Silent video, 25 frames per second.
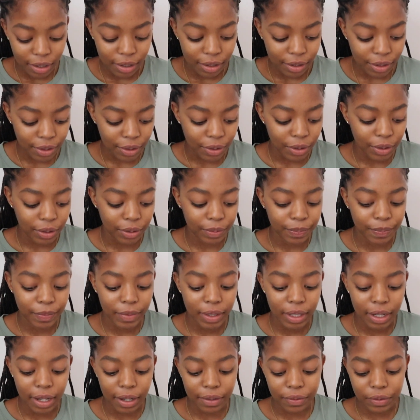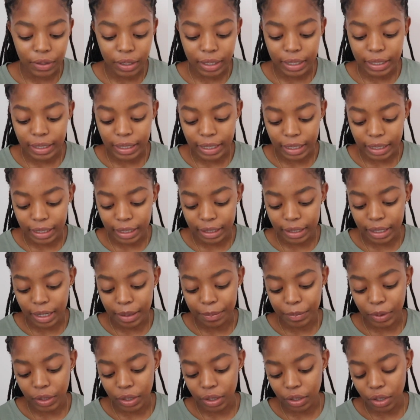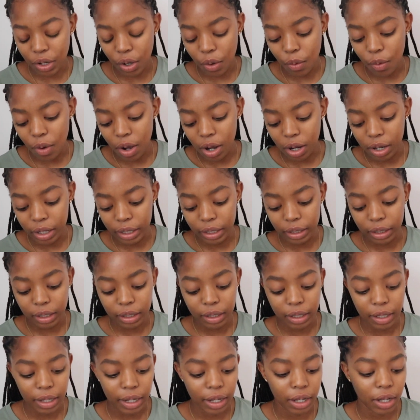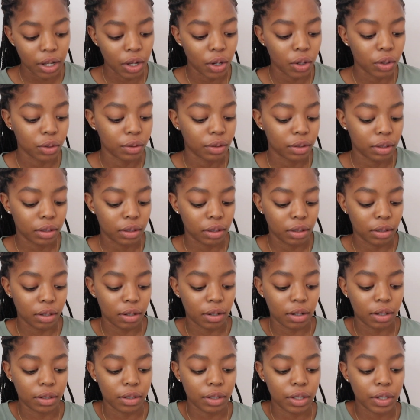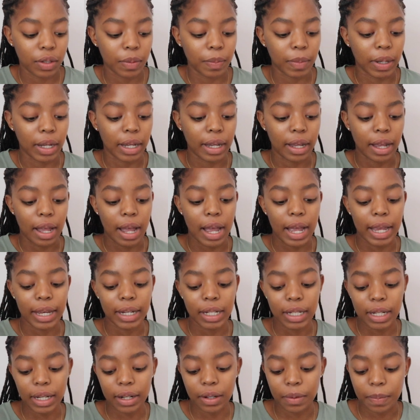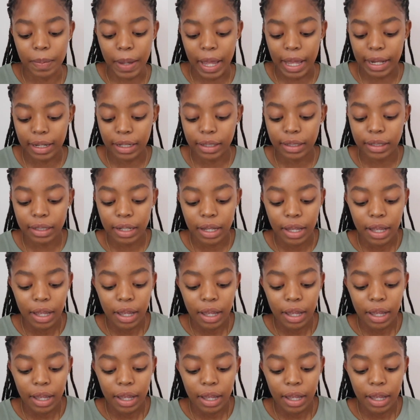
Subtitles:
So after I set it, I'm gonna go on and go onto my eyeshadow palette.